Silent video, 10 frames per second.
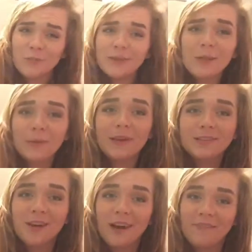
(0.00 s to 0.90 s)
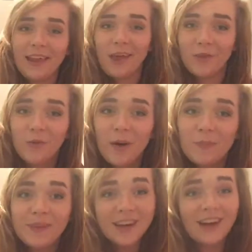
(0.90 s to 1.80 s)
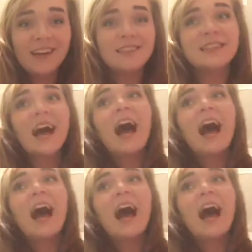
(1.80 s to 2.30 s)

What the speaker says: really pissed off that I threw up because